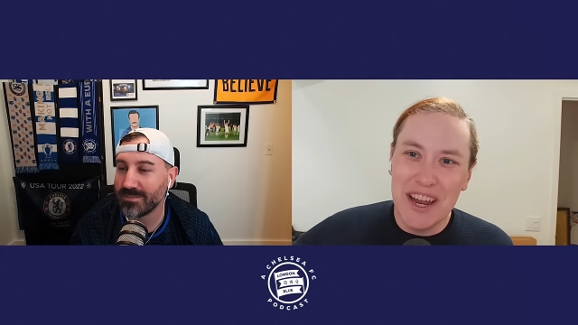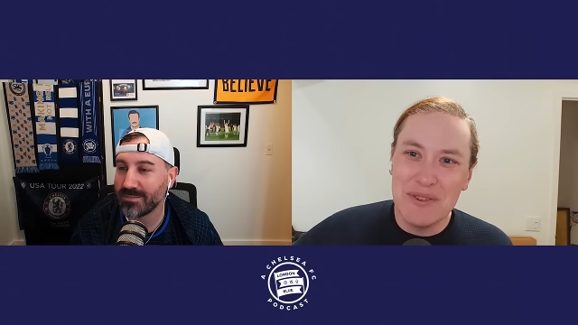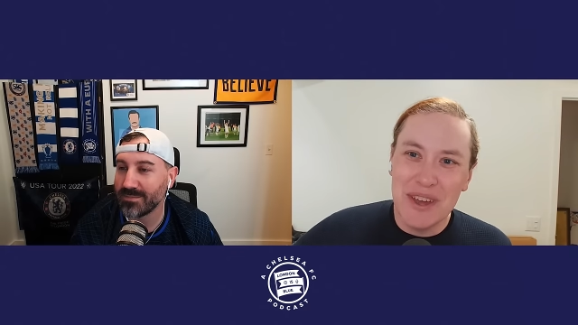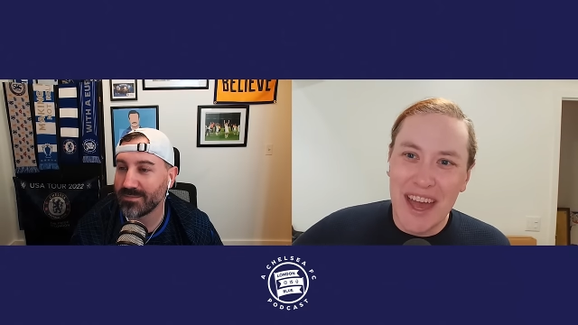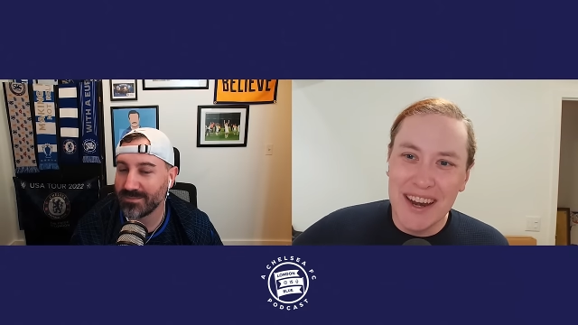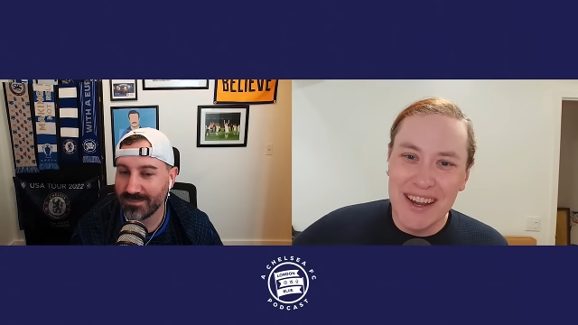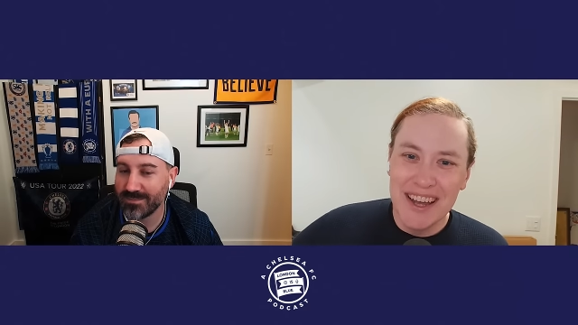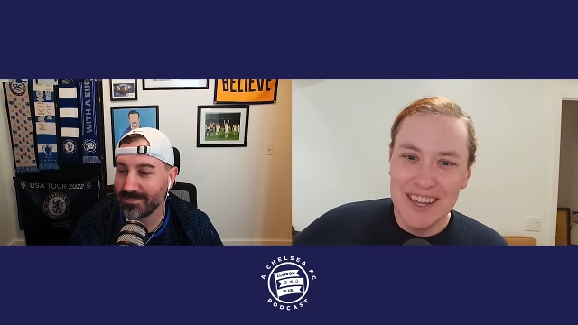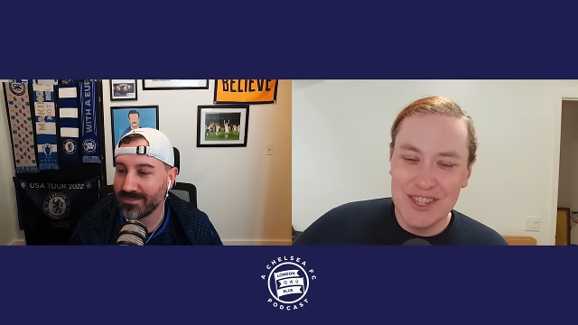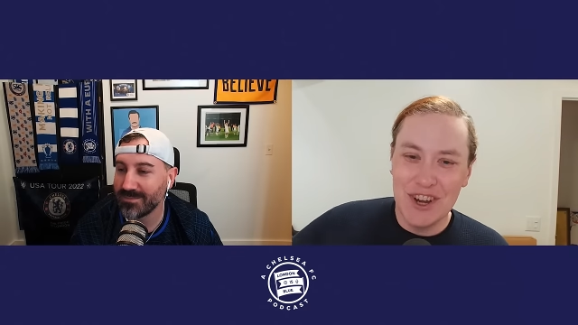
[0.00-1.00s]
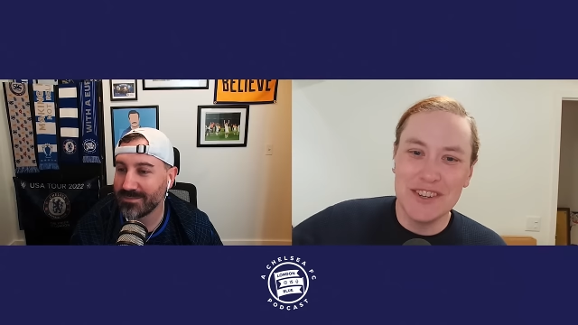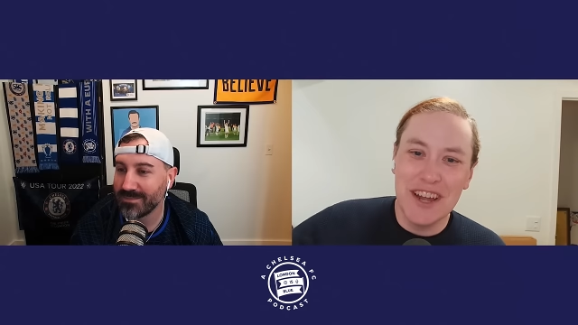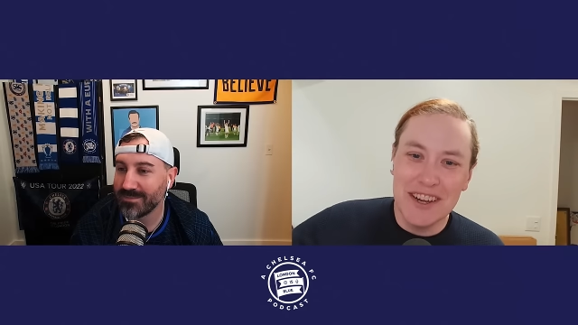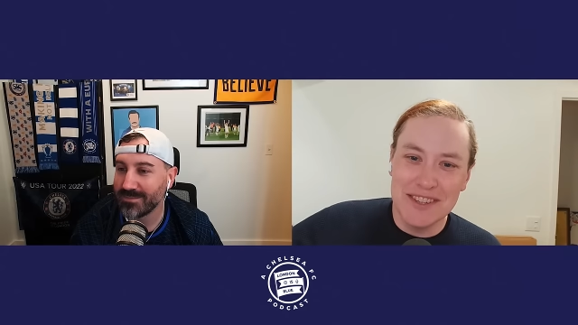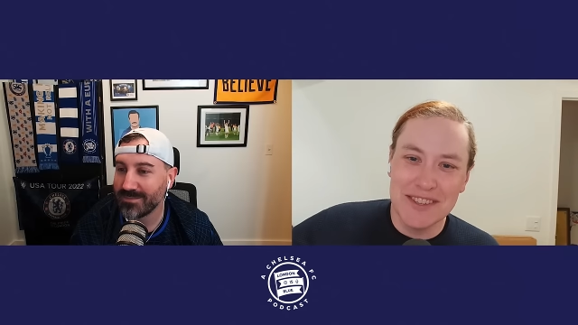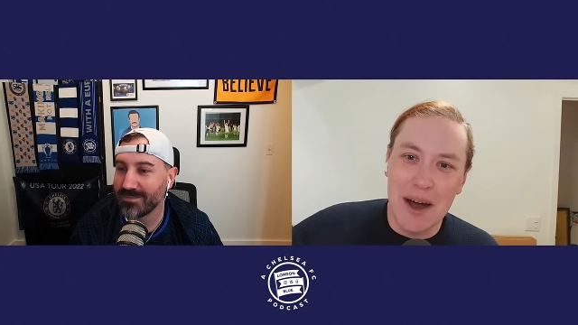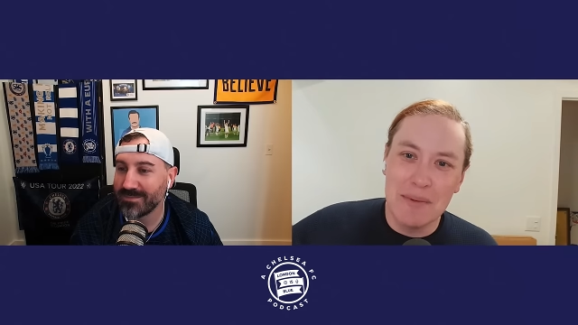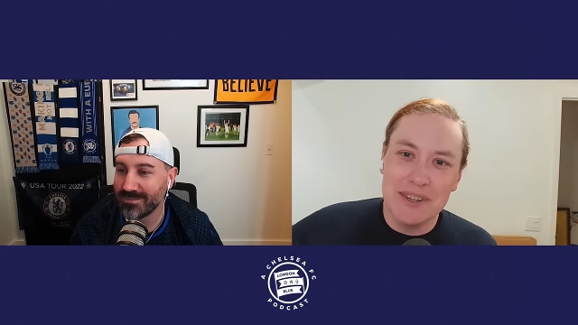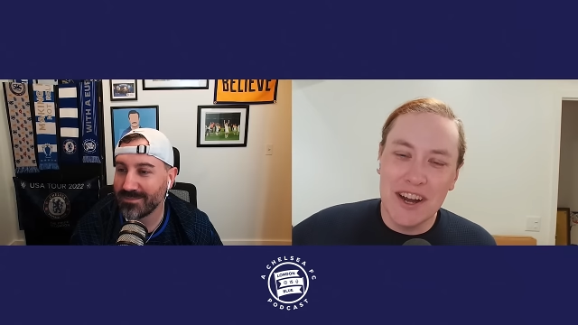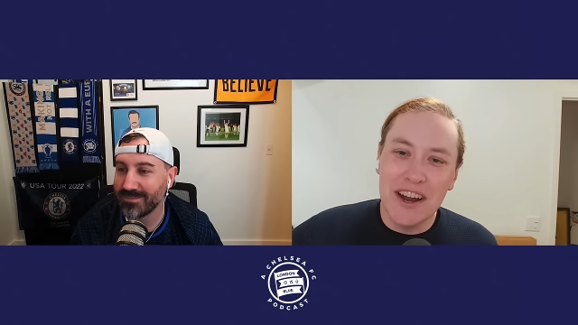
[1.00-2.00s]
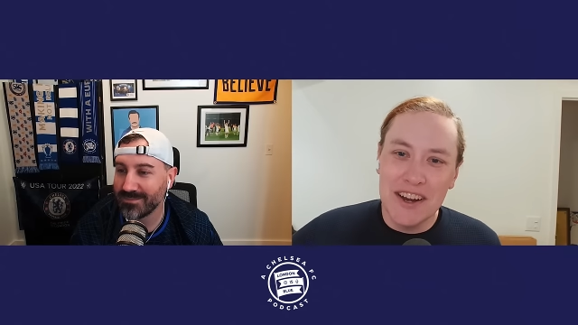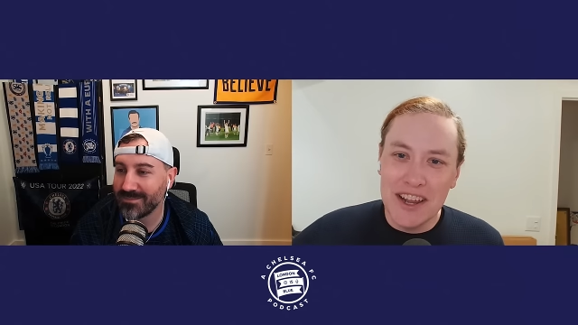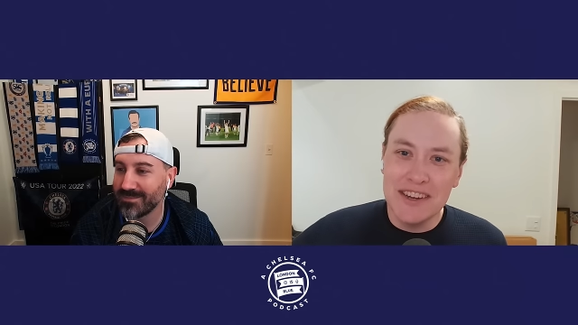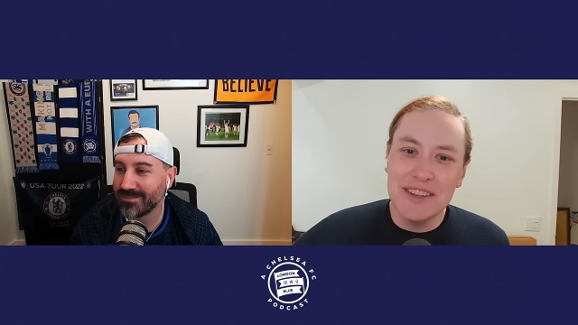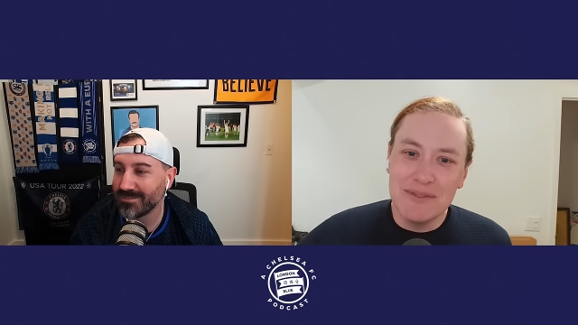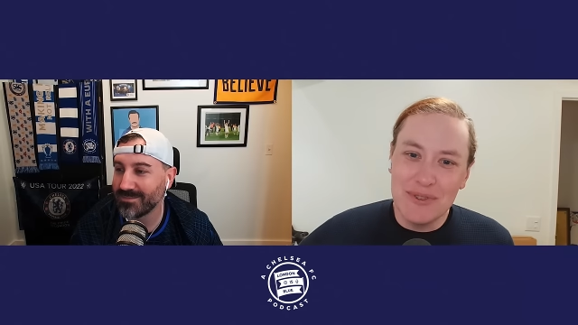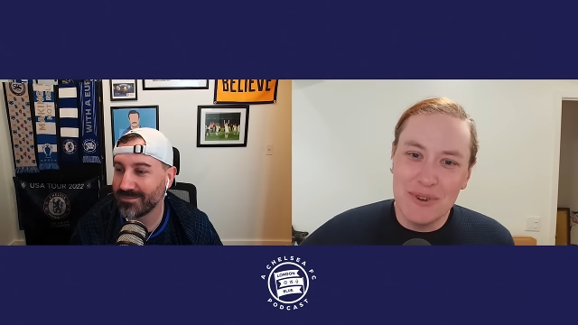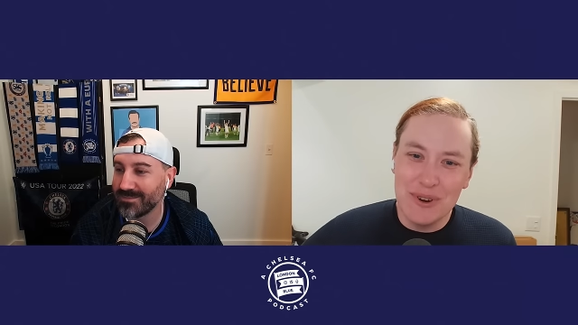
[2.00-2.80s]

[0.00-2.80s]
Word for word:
Speaker 1: And you get Sean Dyche's commentary on Indian food